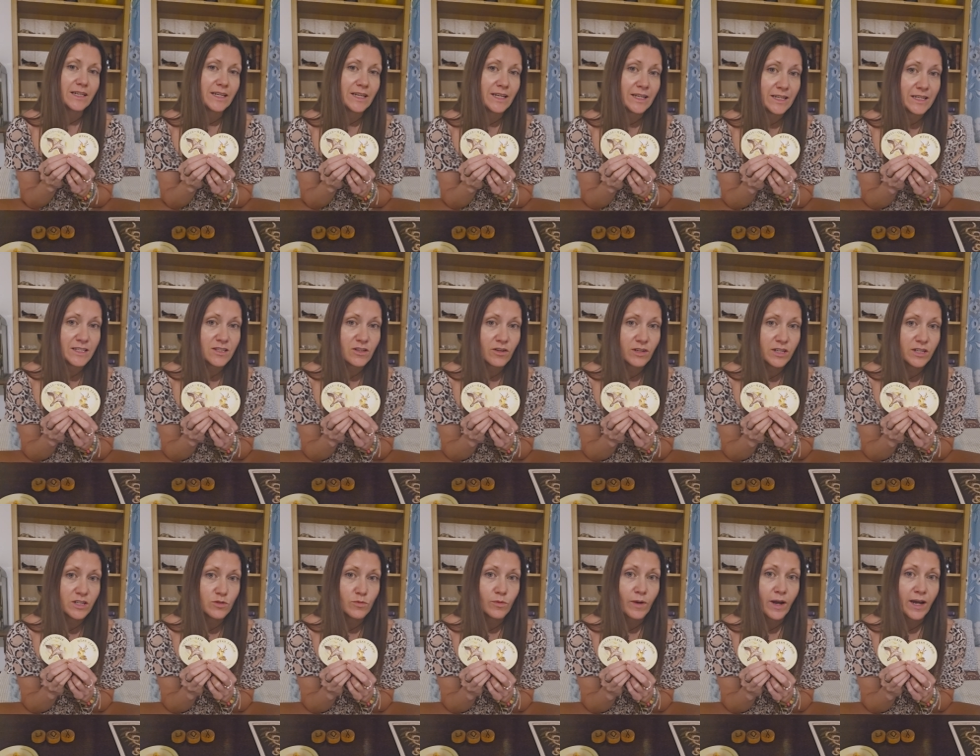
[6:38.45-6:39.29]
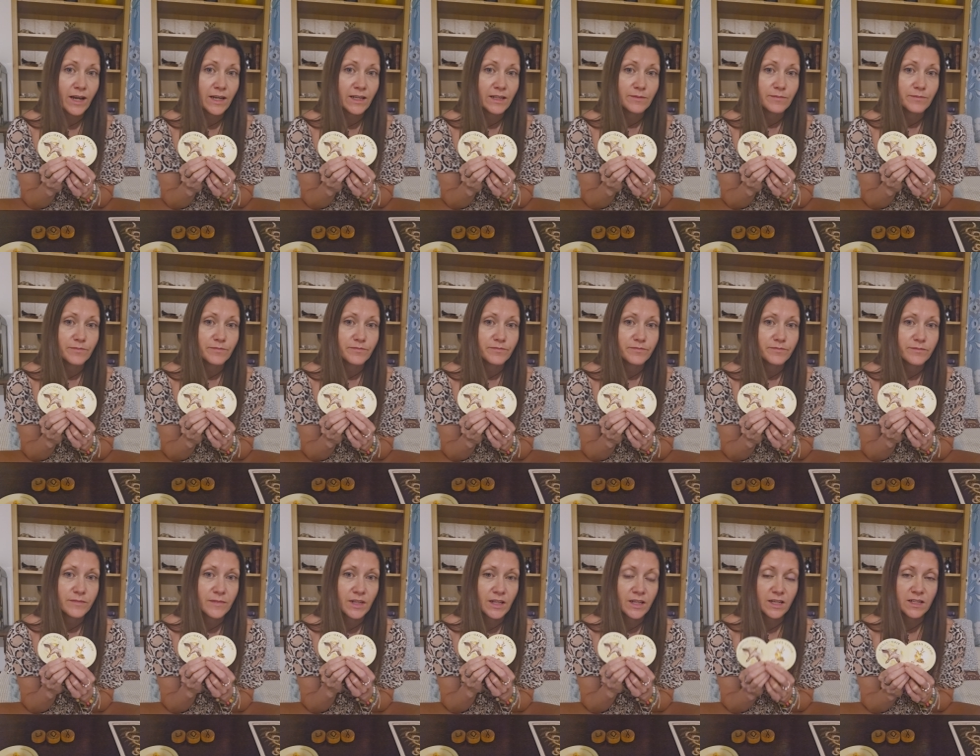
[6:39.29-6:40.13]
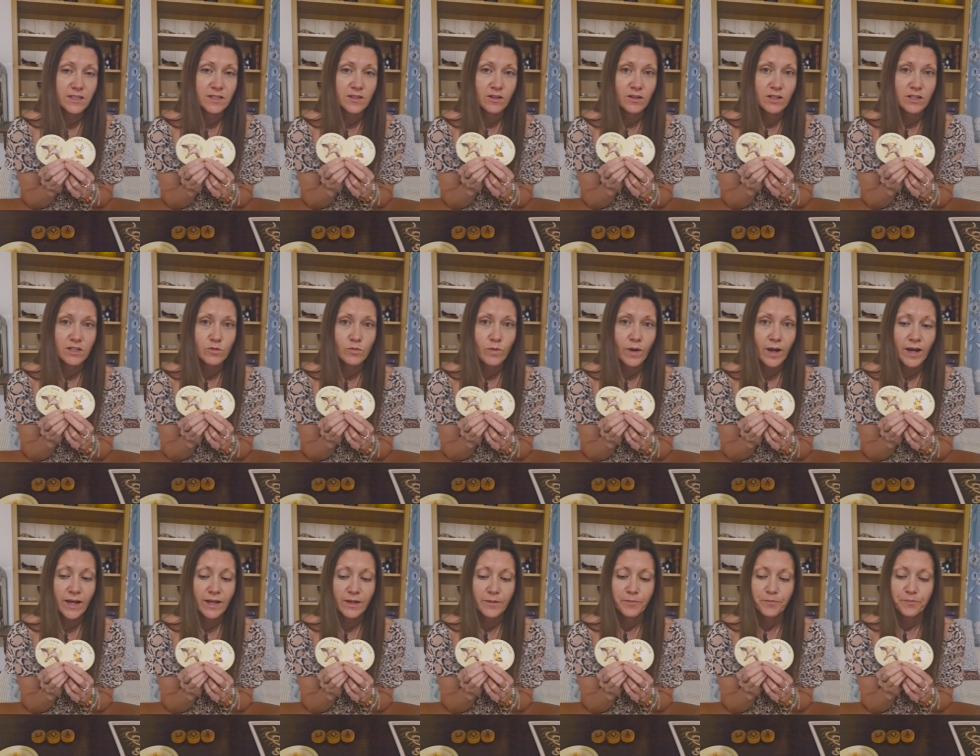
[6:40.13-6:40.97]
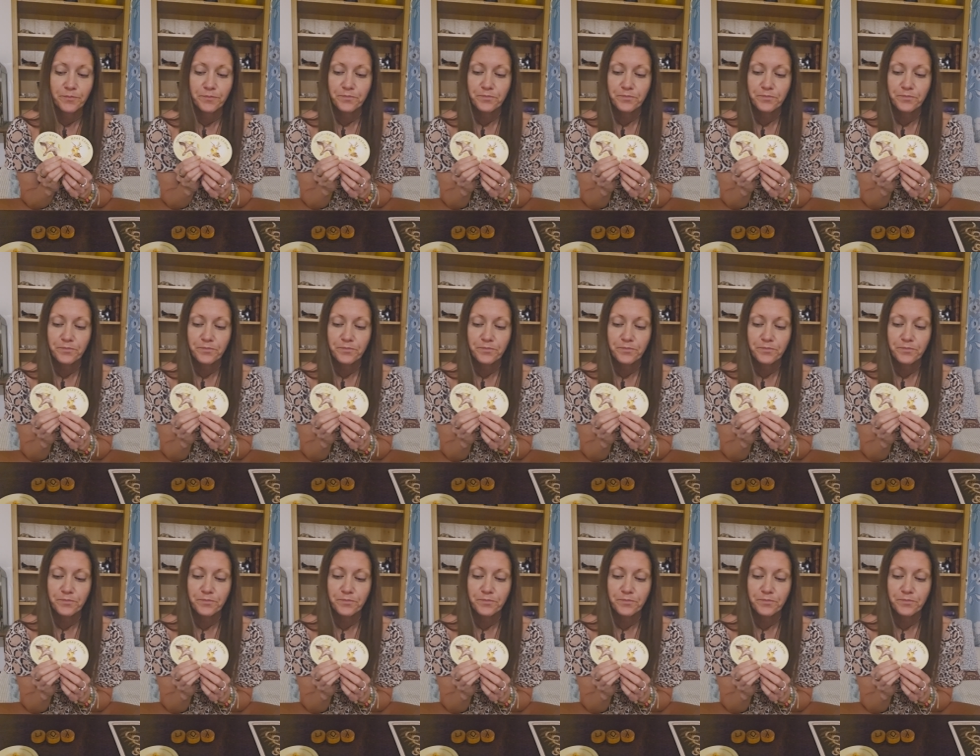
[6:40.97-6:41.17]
it is on its way. It is on its way.